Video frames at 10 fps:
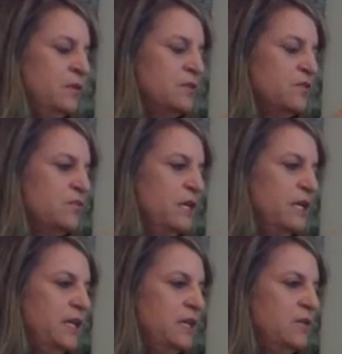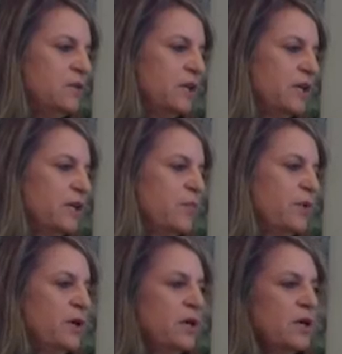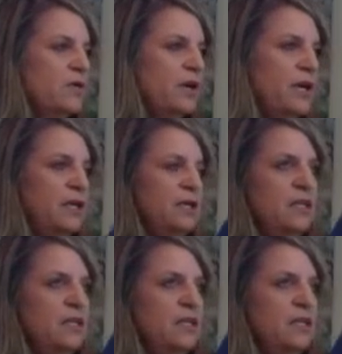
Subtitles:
to read, or like a book, right,